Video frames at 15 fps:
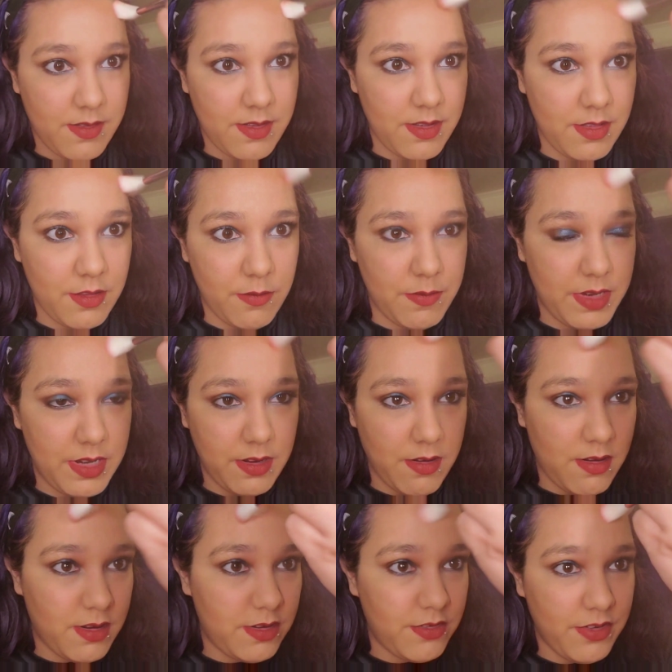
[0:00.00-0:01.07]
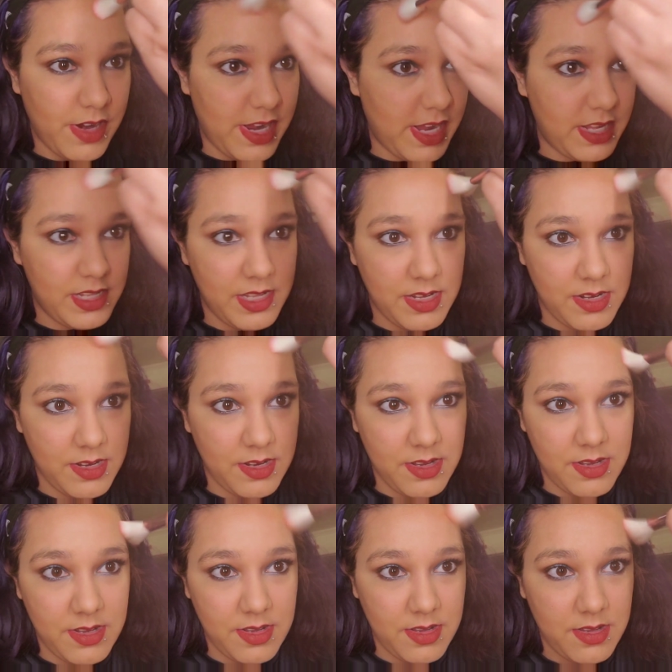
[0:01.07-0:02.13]
A little bit of contrast.
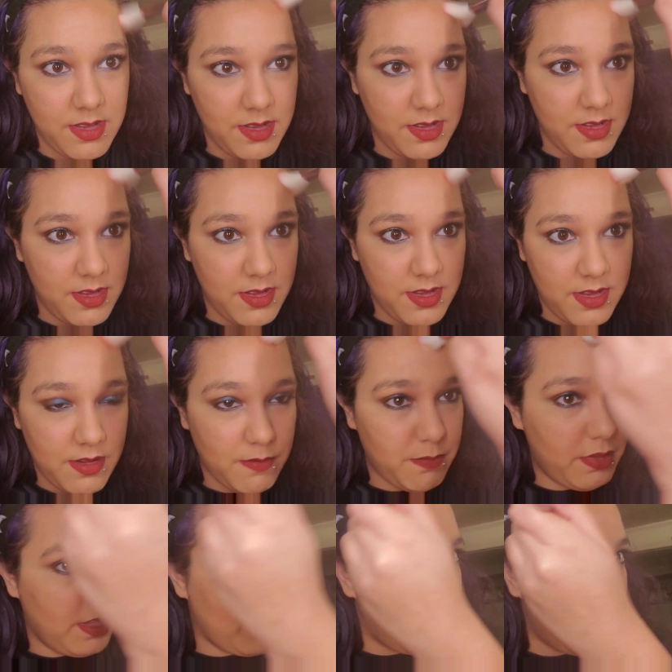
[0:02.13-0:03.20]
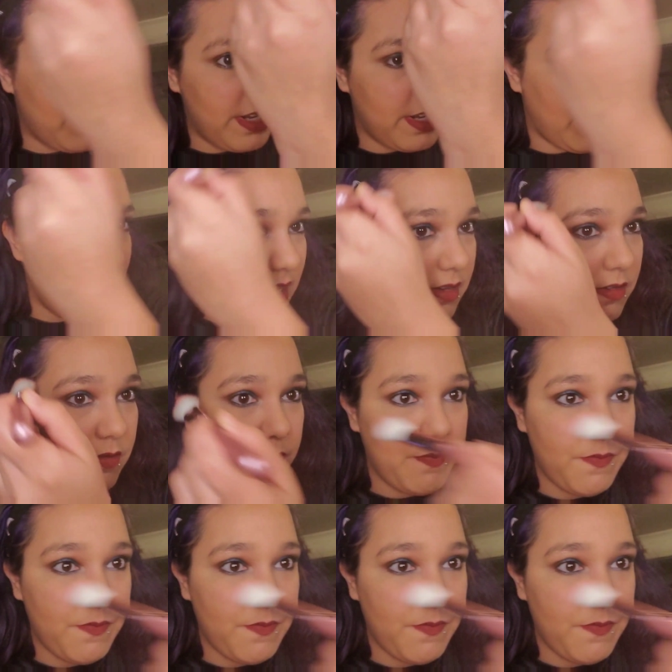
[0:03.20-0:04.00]
Blend it out.